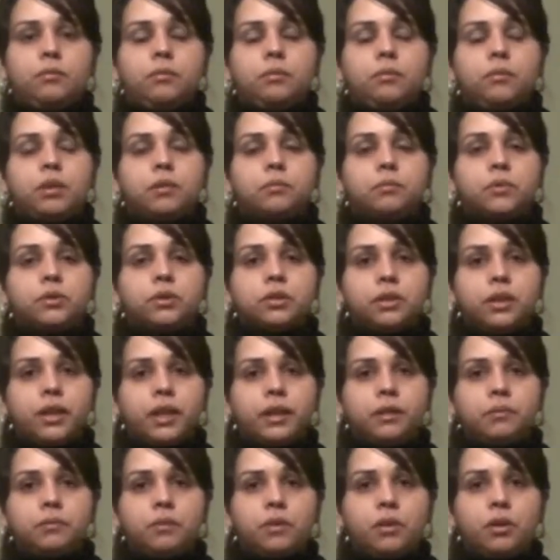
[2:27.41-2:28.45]
One more
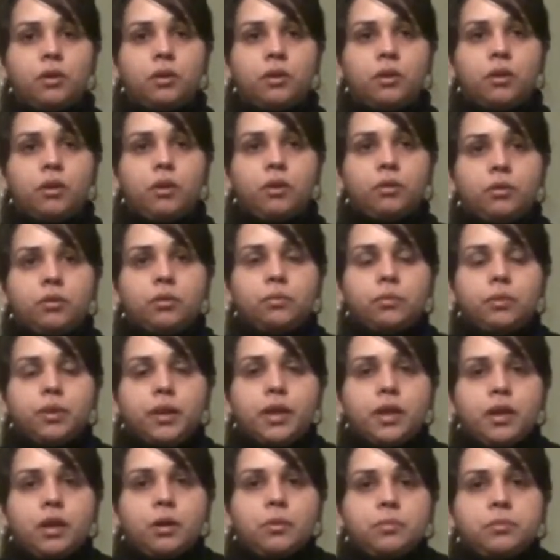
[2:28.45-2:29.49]
time, all the
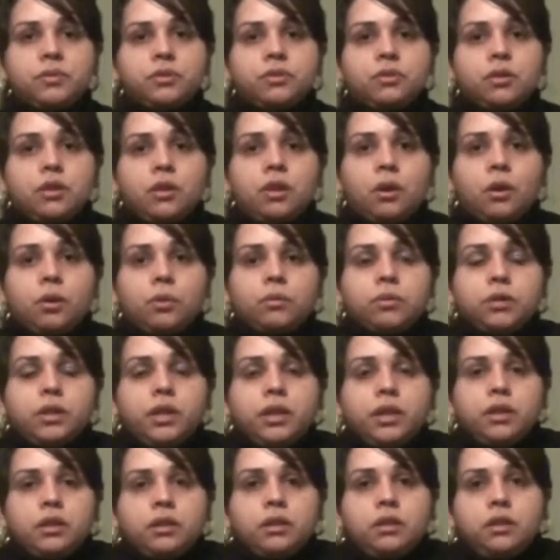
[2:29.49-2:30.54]
way up
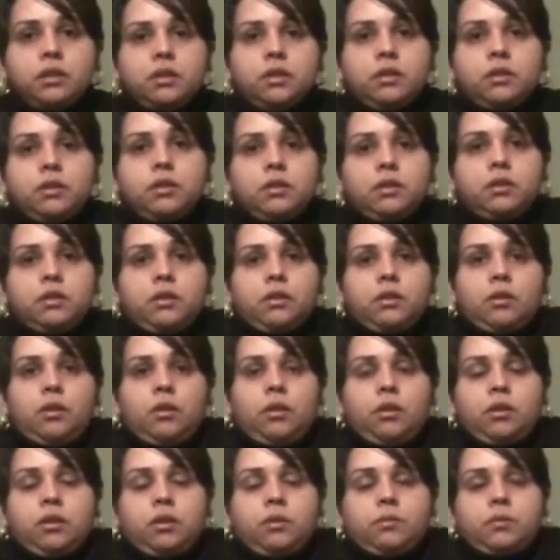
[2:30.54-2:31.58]
slowly,
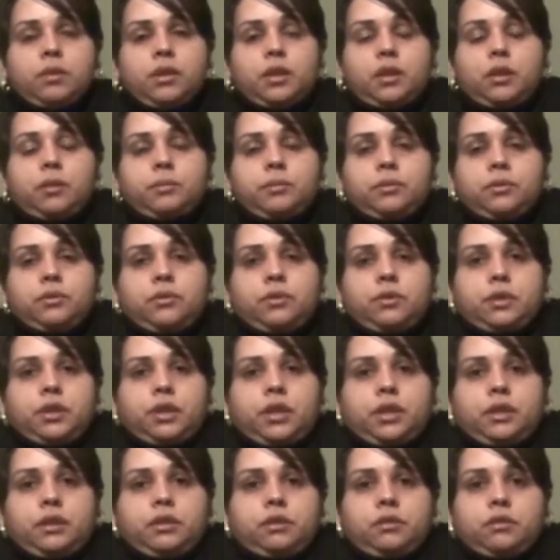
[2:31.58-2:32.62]
all the way up to your
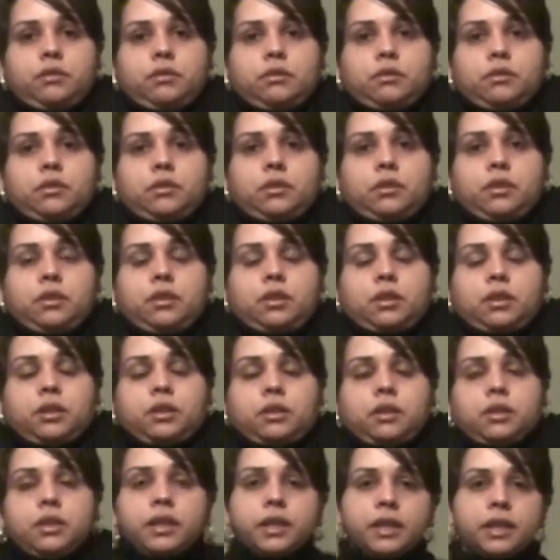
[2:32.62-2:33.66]
ears, and
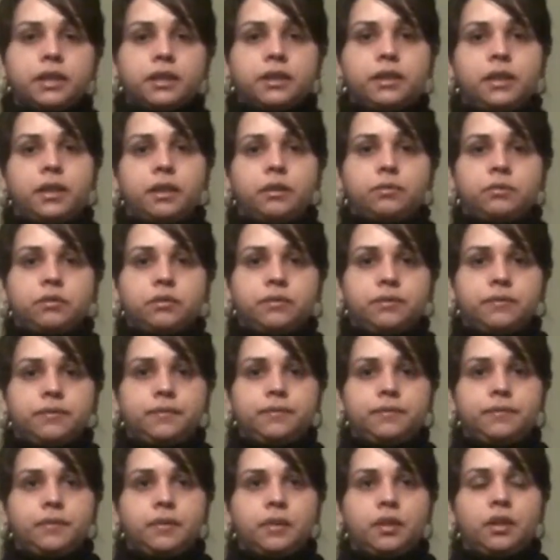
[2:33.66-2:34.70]
then take it down.
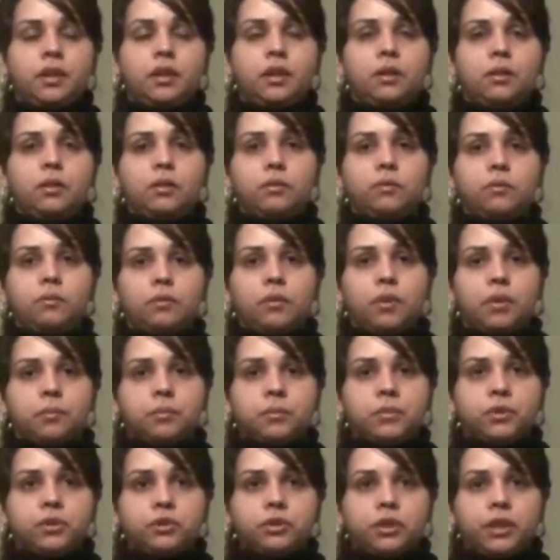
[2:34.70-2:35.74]
One
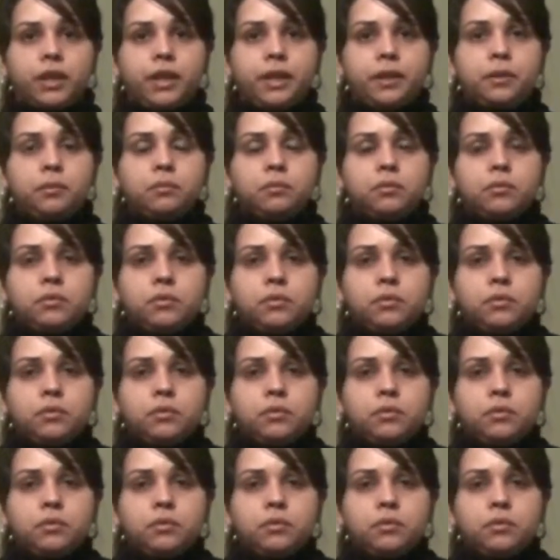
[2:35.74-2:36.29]
more time.